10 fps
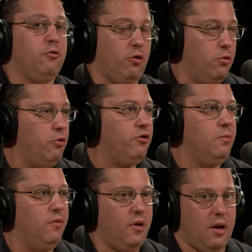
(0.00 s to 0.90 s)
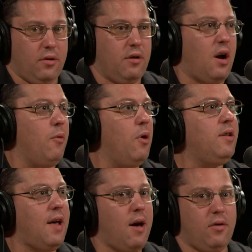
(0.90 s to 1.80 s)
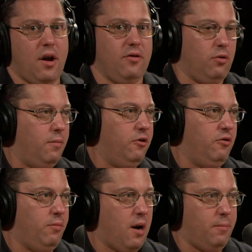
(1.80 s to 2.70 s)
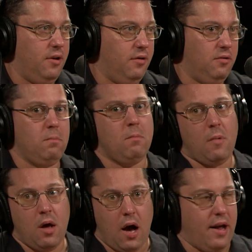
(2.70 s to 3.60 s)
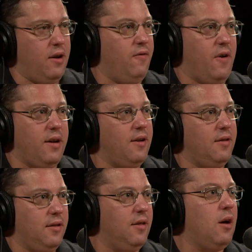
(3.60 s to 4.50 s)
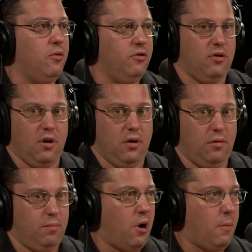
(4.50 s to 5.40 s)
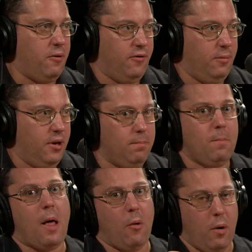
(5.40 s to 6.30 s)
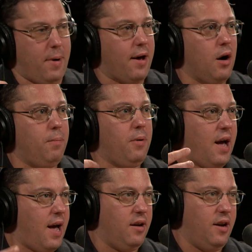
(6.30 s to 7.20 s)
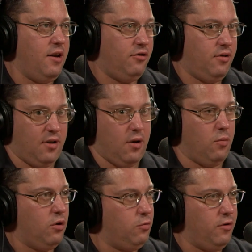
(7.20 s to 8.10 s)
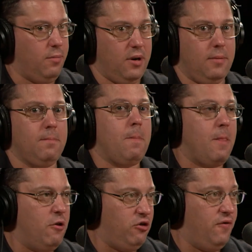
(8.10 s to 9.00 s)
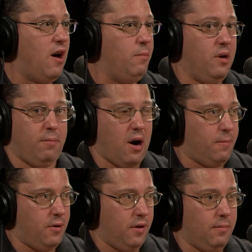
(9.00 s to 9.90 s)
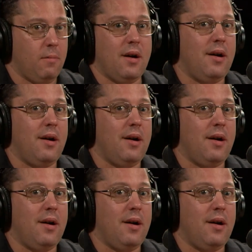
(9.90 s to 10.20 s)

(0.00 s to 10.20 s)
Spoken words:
So I knew I was going to move down here. I went down. I saw a bunch of properties. I didn't find anything that was proper for me. I went back up. I had an agent that worked with me. She found me a property.